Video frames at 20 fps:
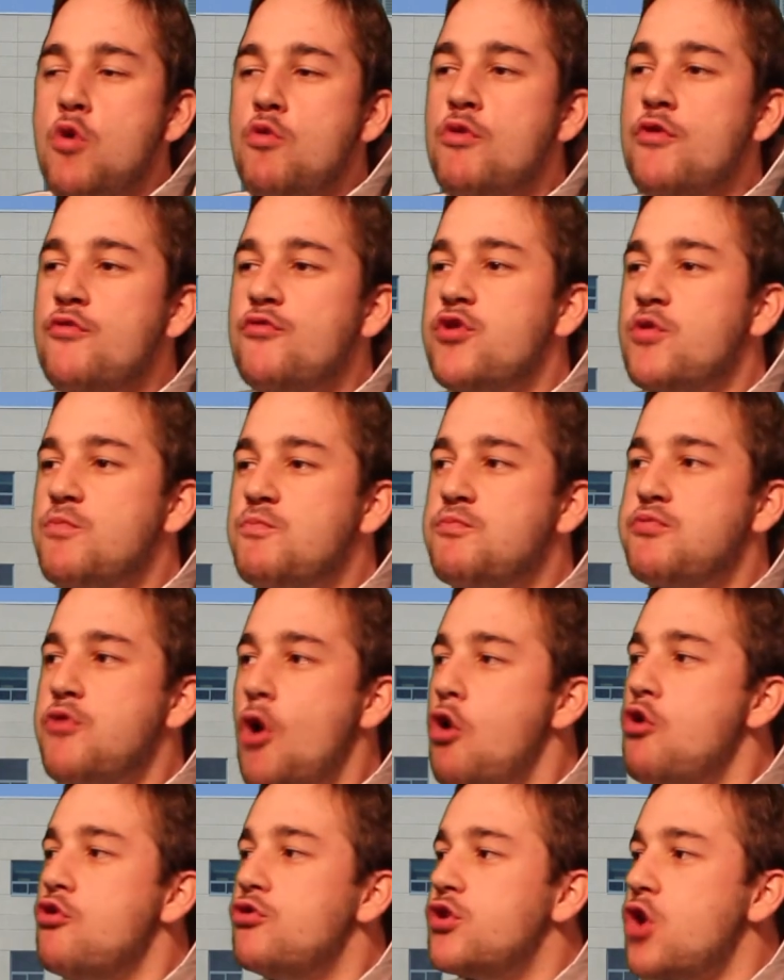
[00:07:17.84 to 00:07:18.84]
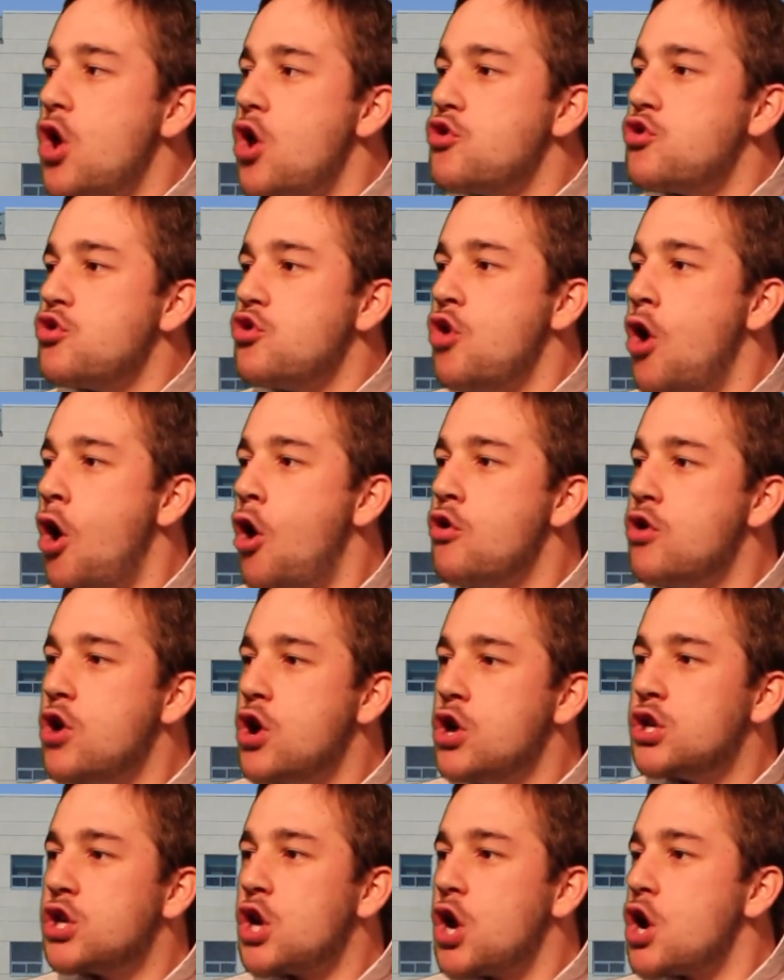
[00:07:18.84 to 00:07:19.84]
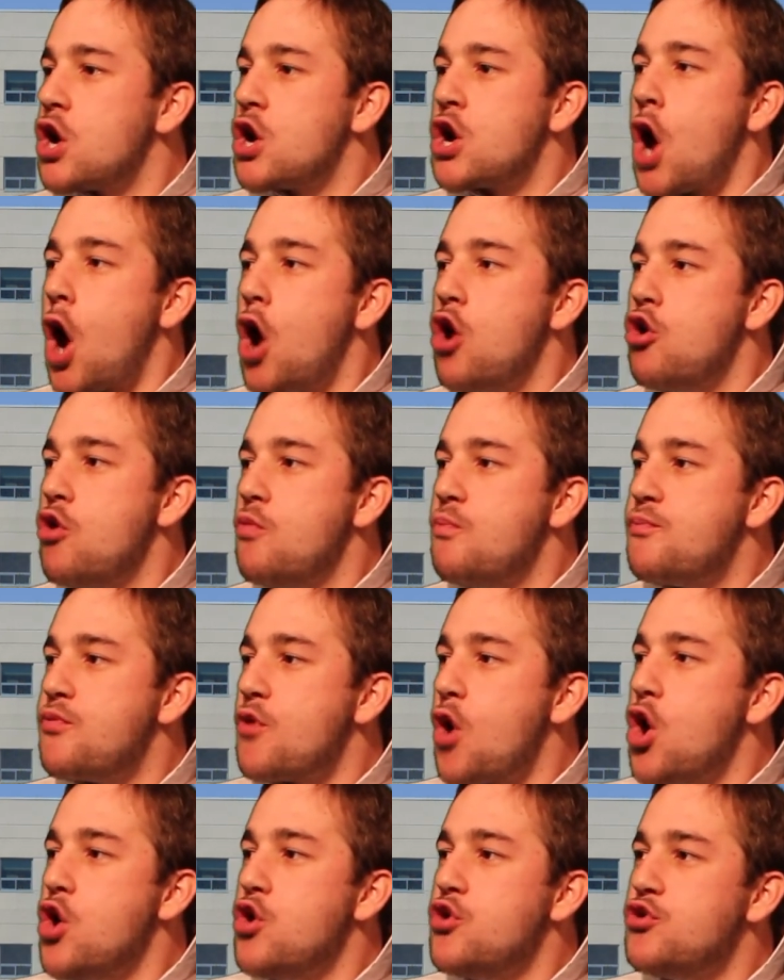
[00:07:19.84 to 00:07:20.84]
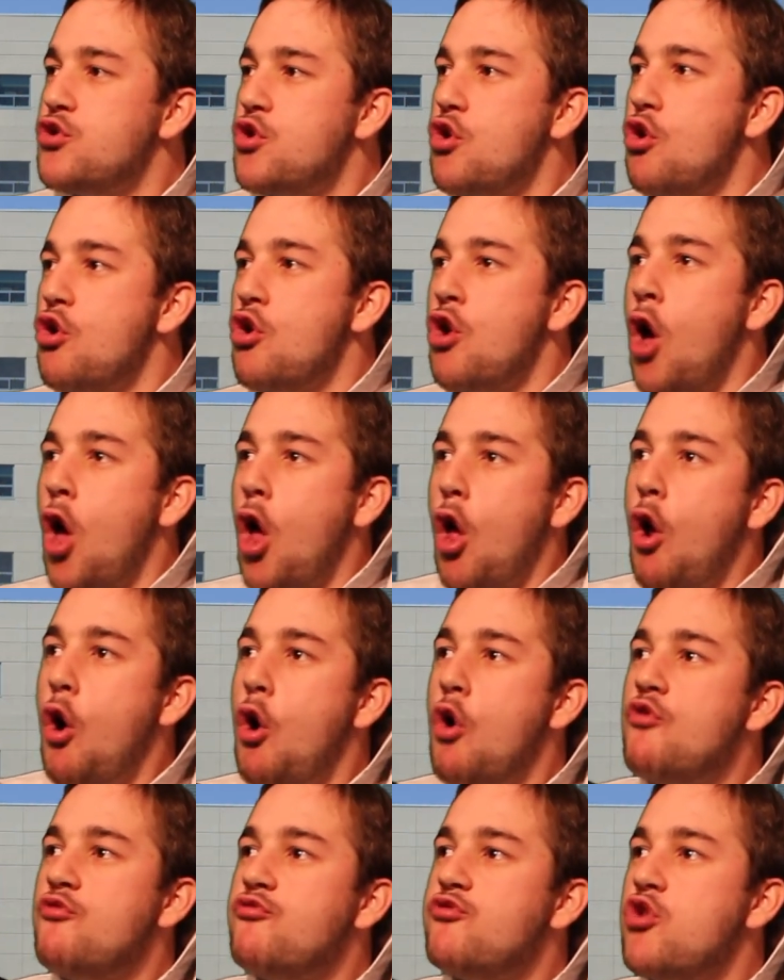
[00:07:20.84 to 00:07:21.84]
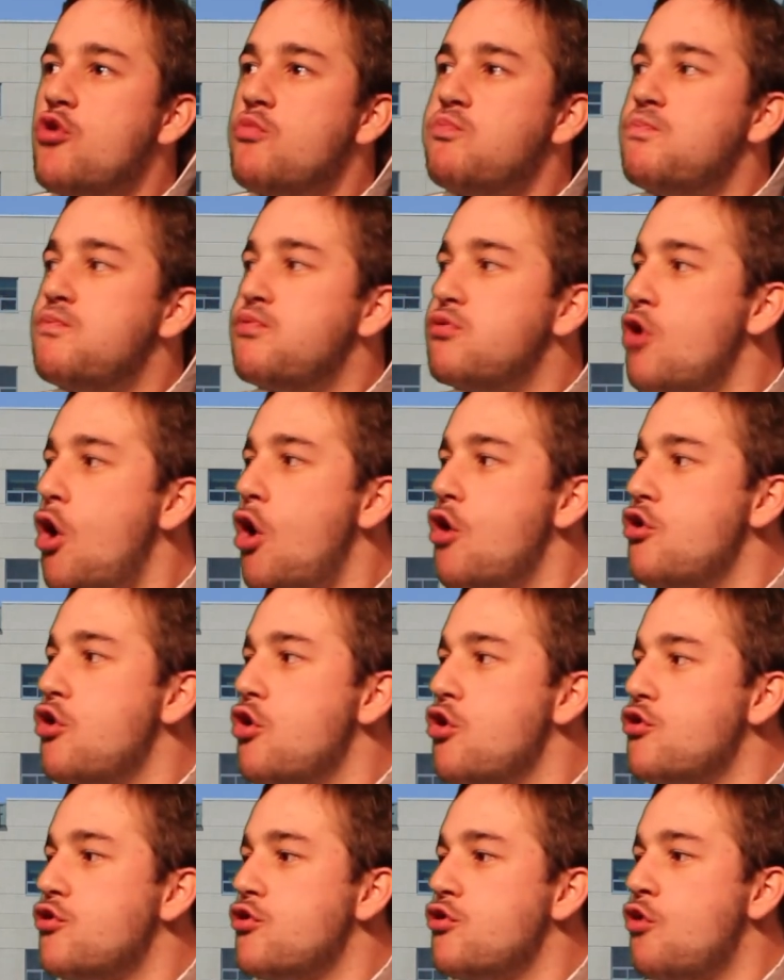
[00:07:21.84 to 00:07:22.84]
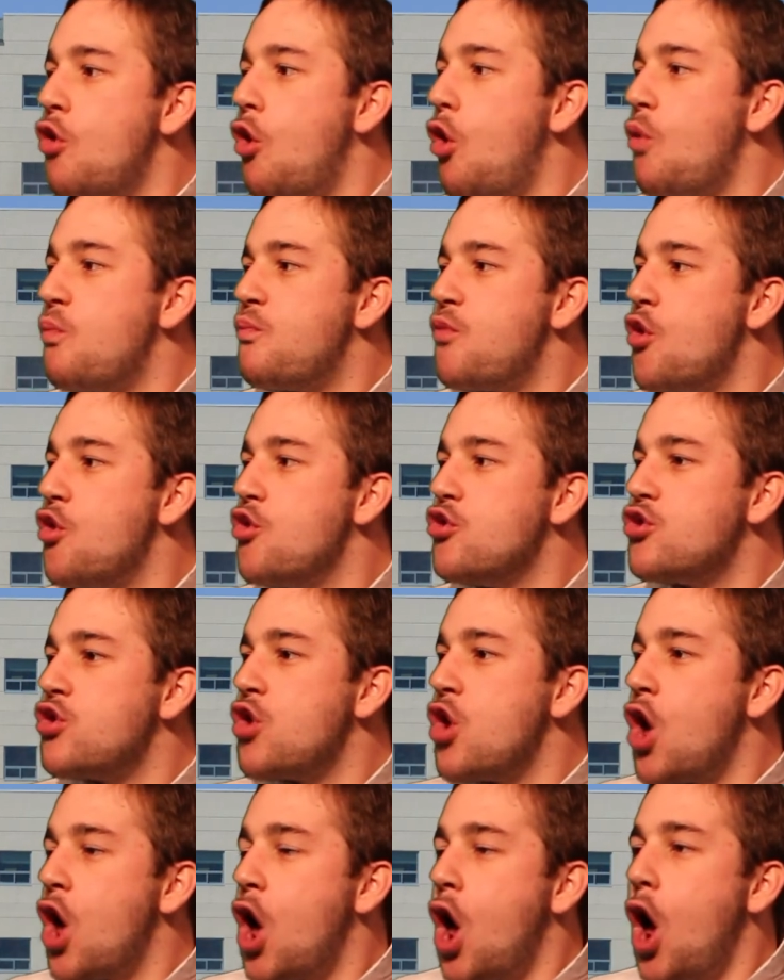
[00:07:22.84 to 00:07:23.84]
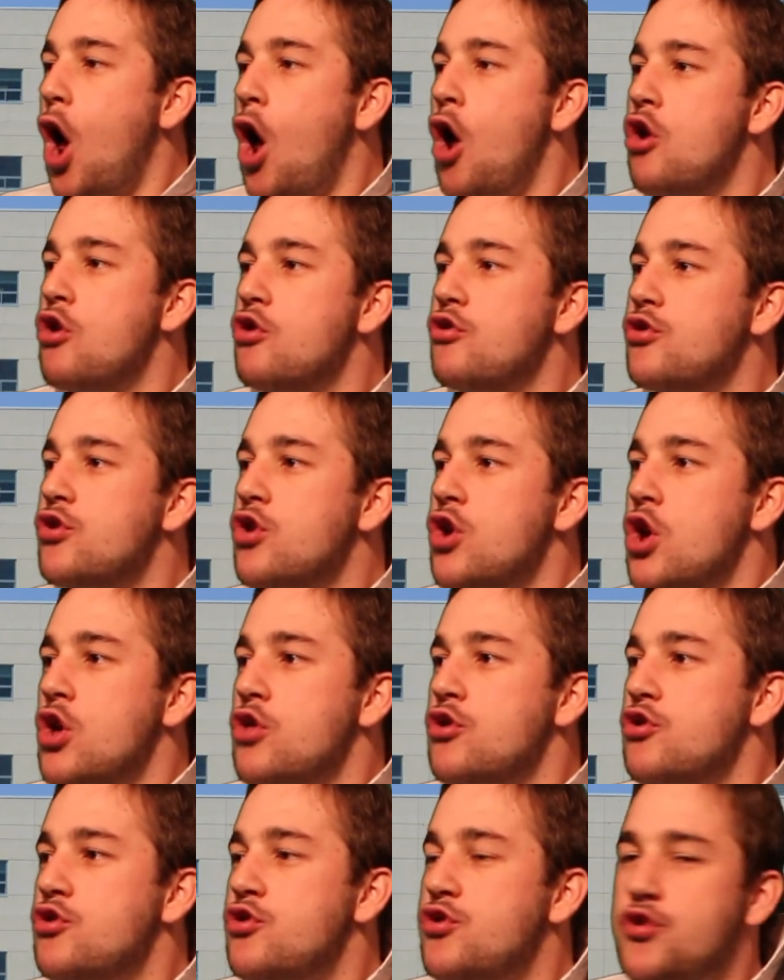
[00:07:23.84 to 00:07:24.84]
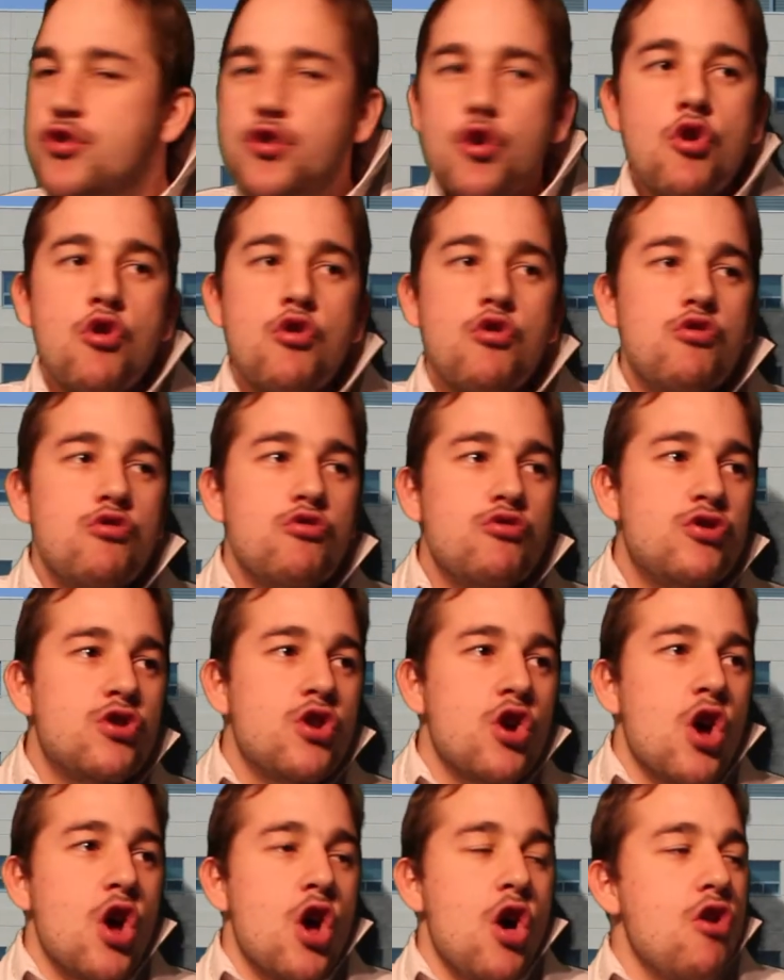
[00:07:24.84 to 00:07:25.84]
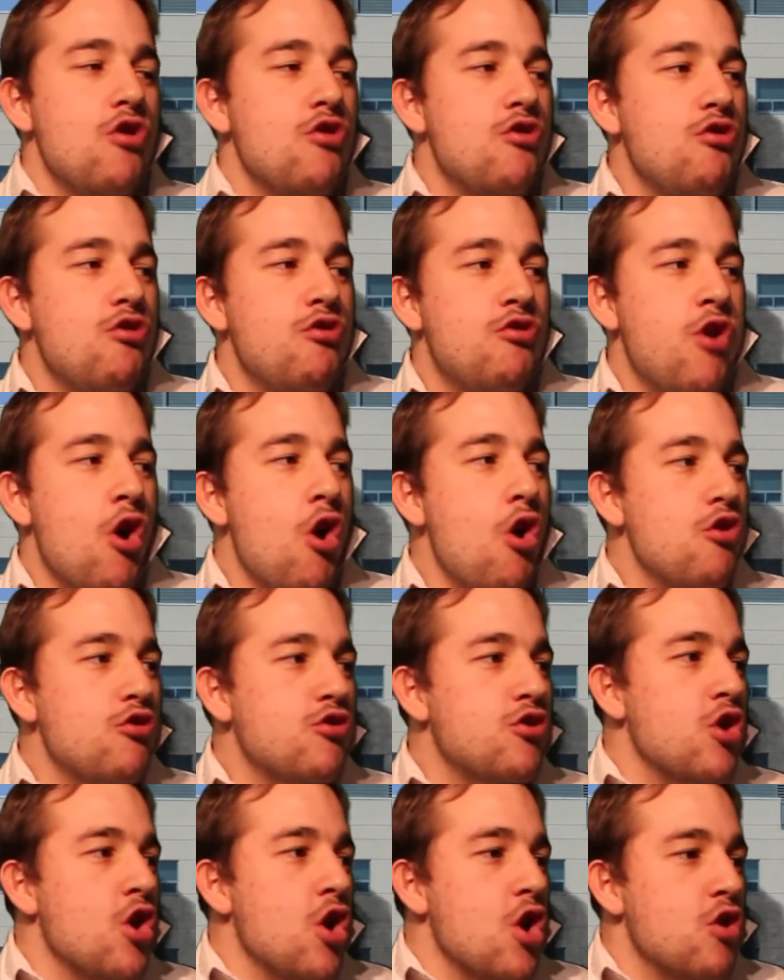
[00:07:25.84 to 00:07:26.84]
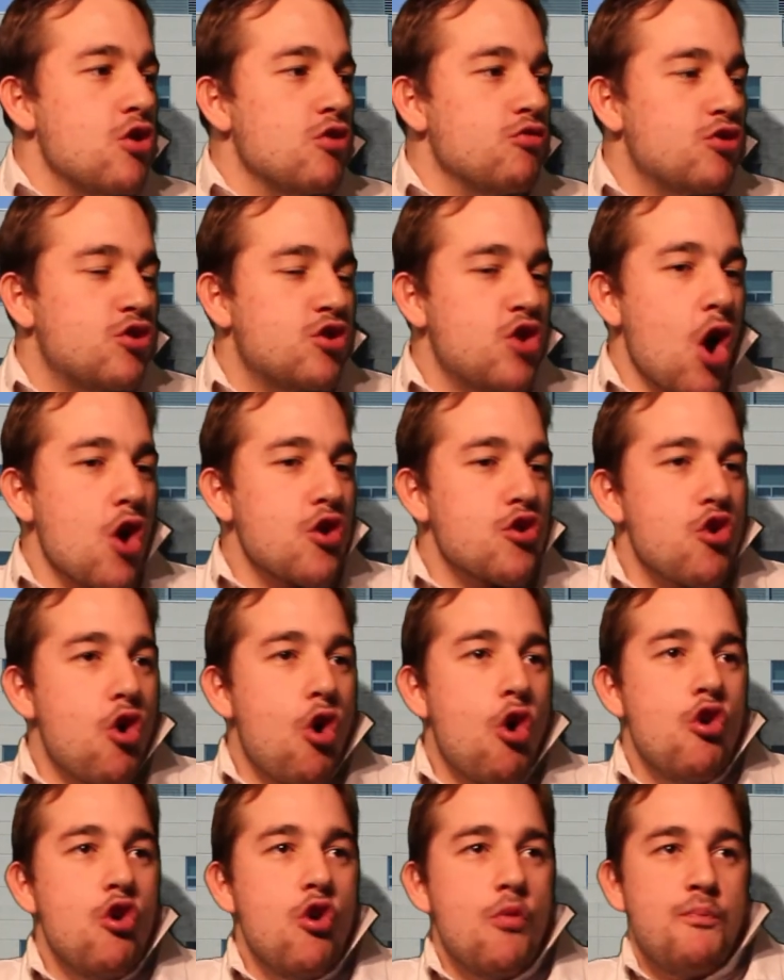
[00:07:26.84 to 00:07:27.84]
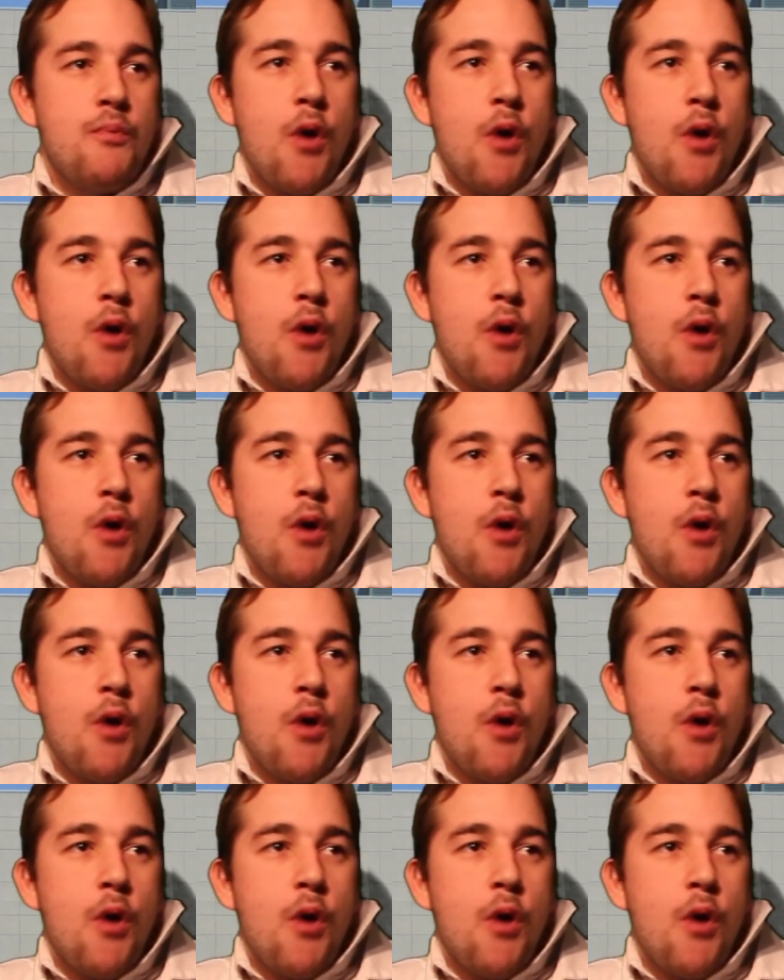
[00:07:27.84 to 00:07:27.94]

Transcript: with the process known as calibration of the planet Norbit and the shoes that sat on the